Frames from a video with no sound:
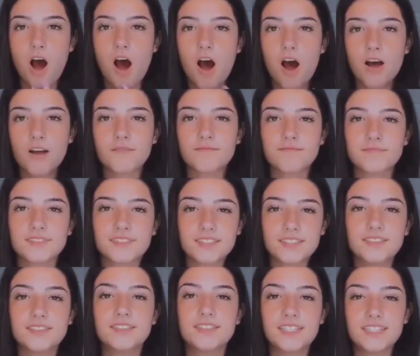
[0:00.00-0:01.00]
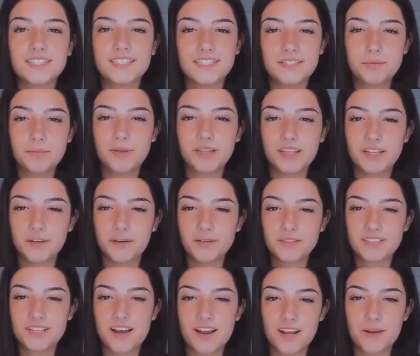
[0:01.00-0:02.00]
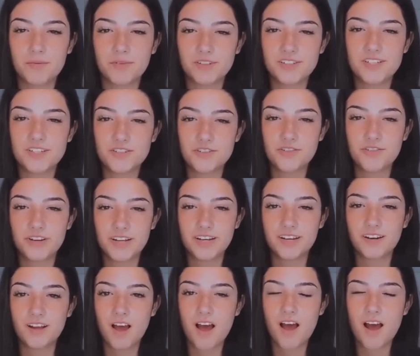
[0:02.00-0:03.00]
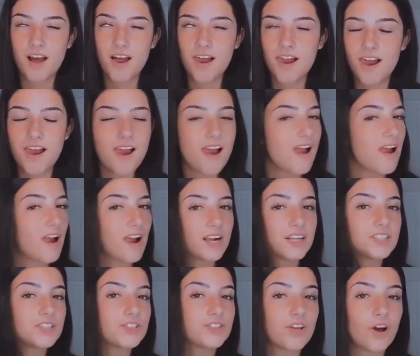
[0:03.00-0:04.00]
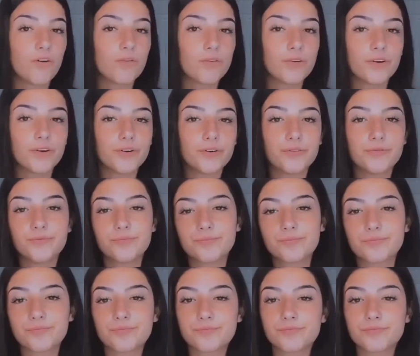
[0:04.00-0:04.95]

Oh, since Dixie D'Amelio is unable to join. So rude.